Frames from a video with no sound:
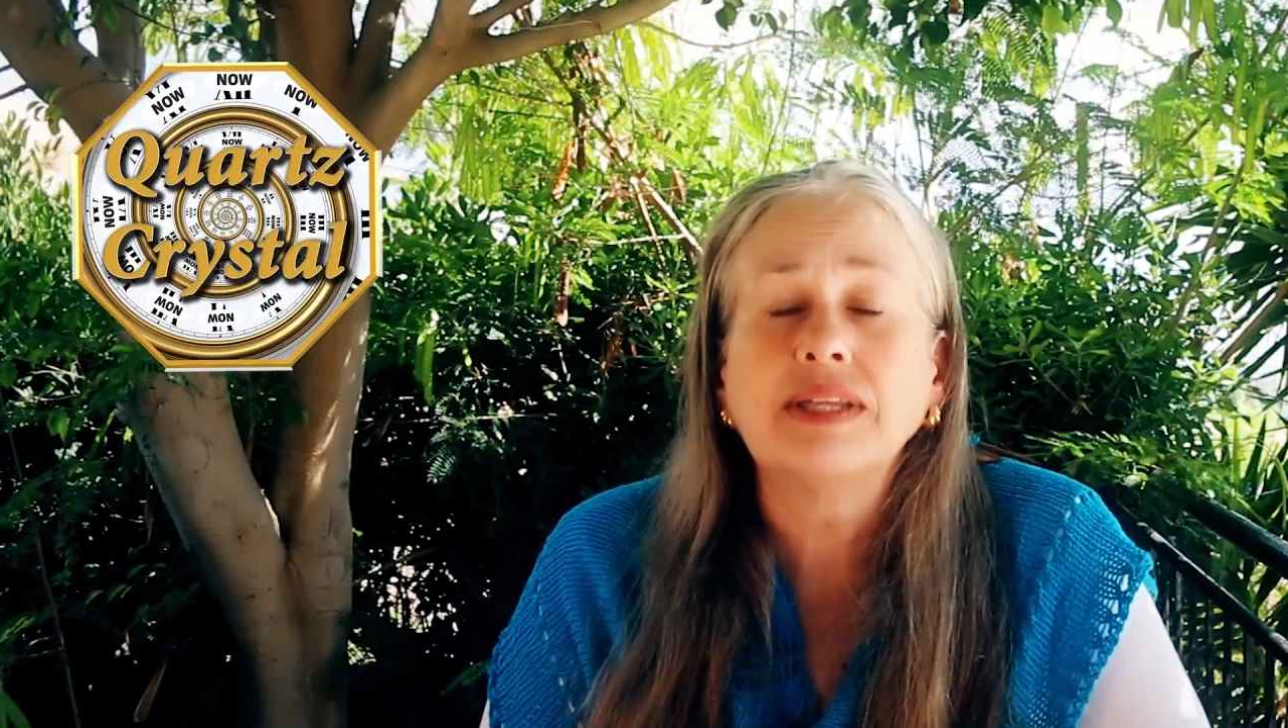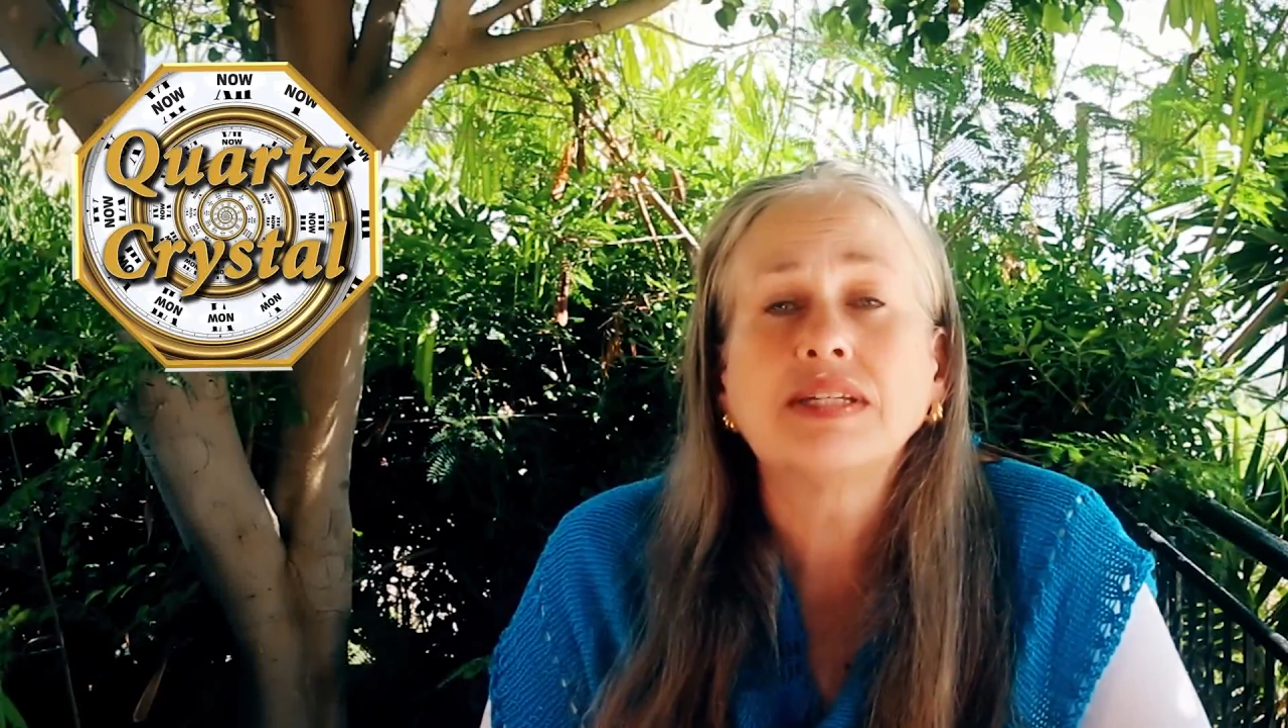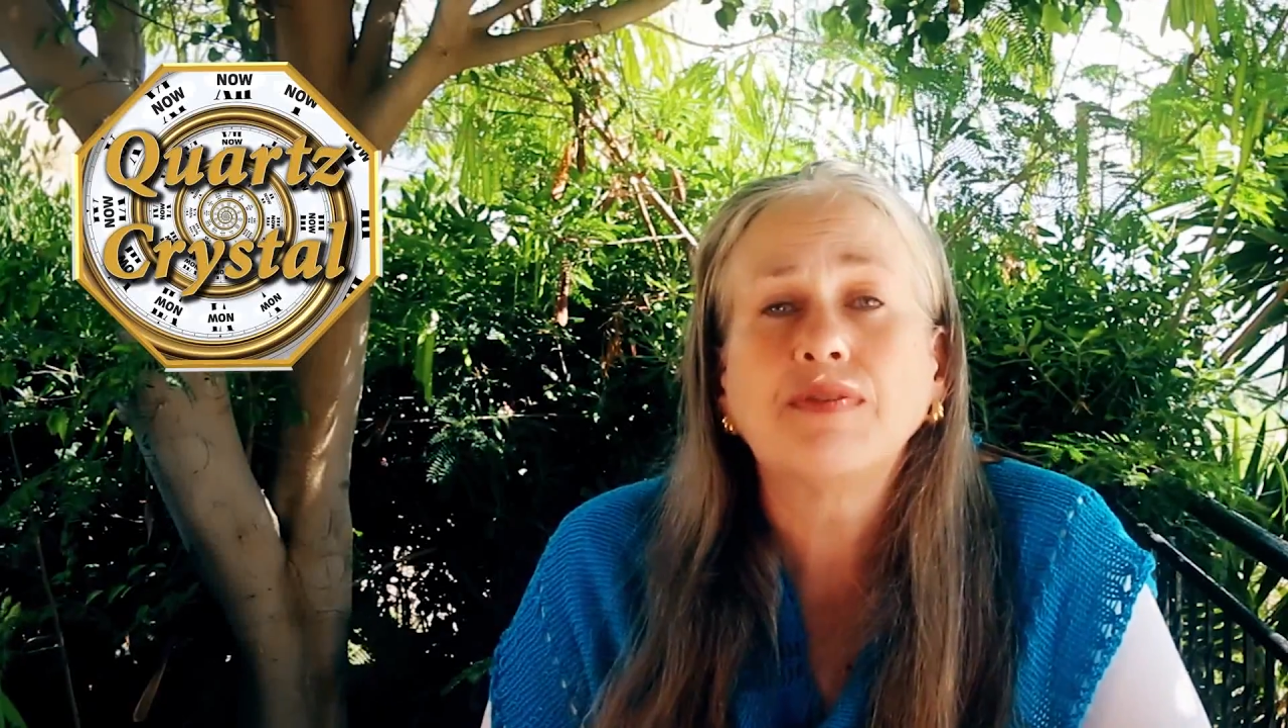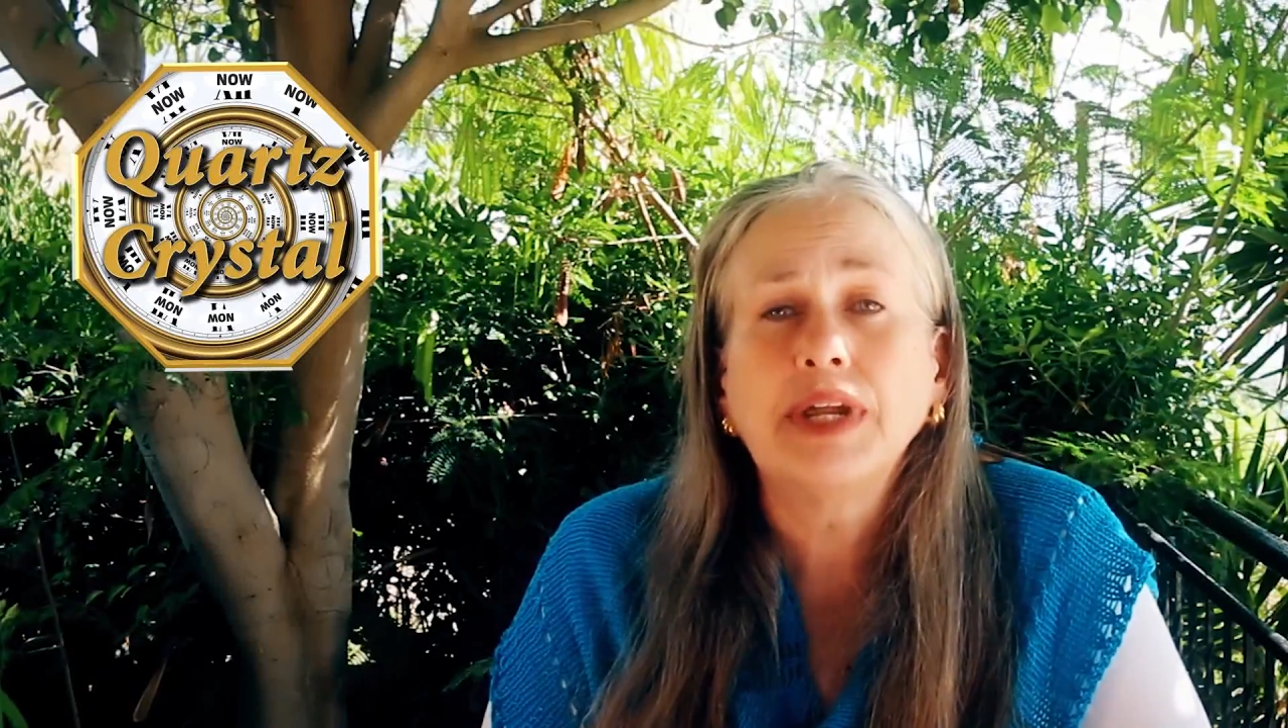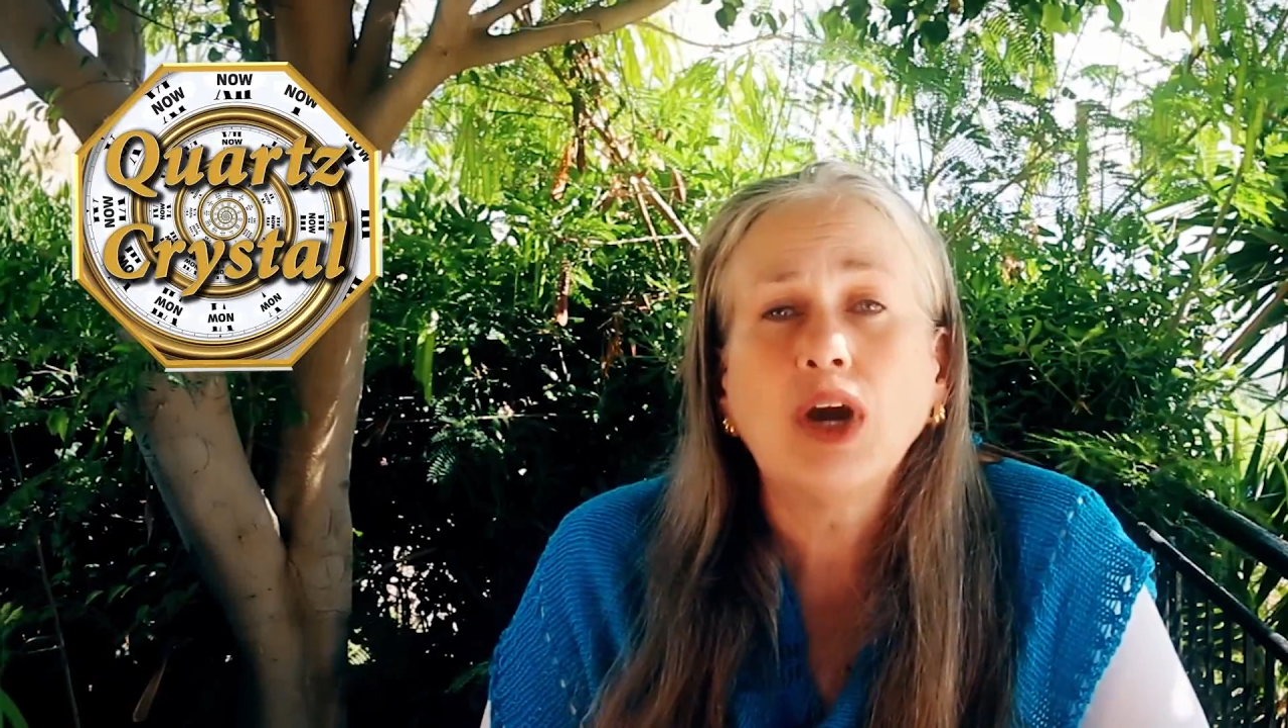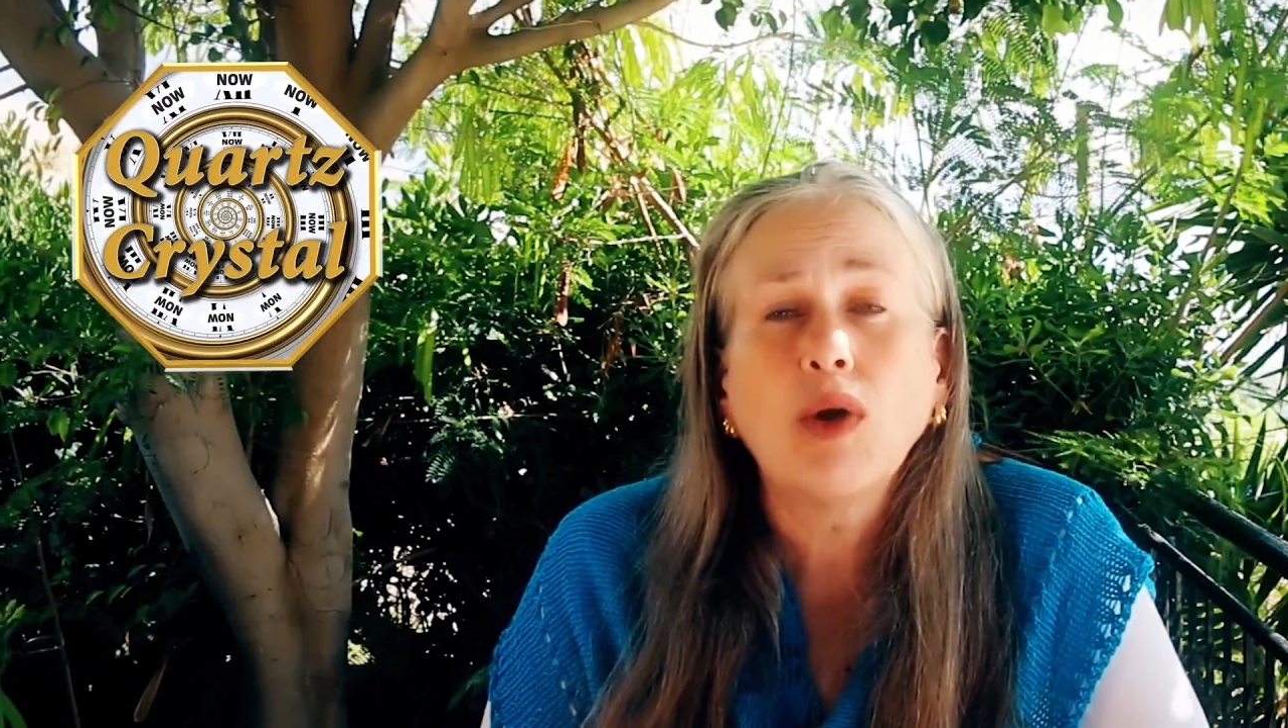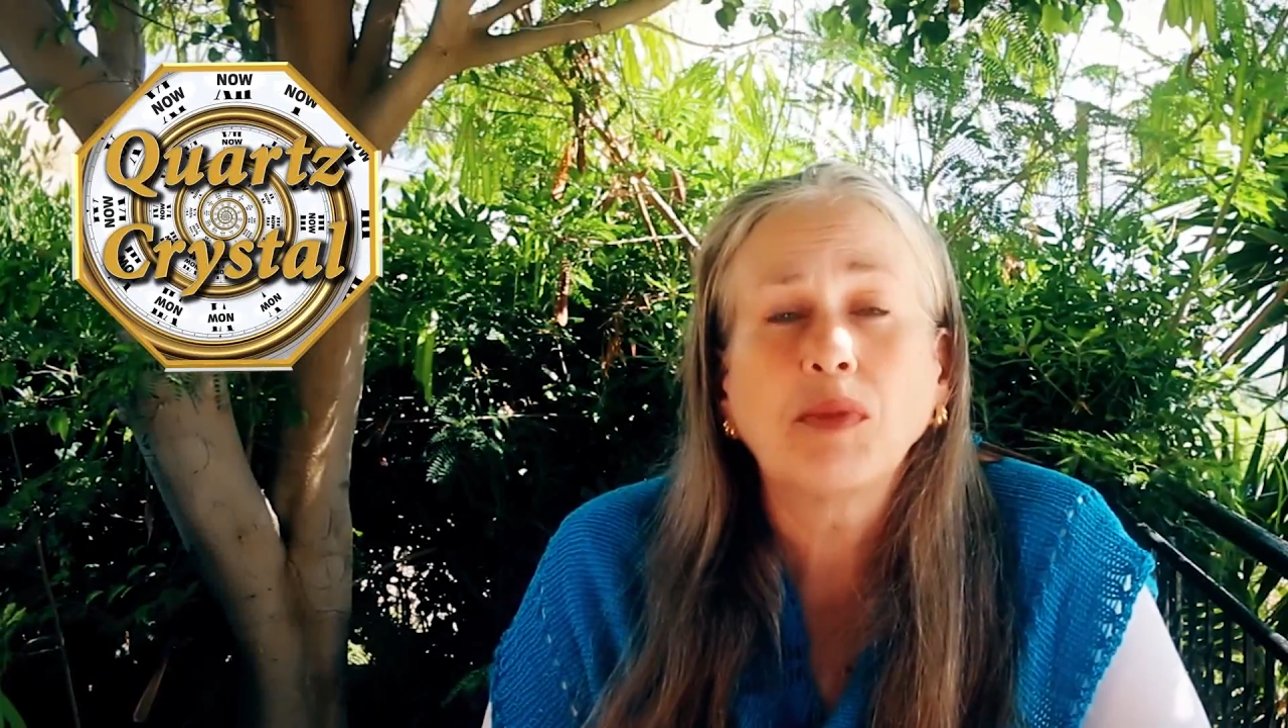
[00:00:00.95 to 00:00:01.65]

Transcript: In this video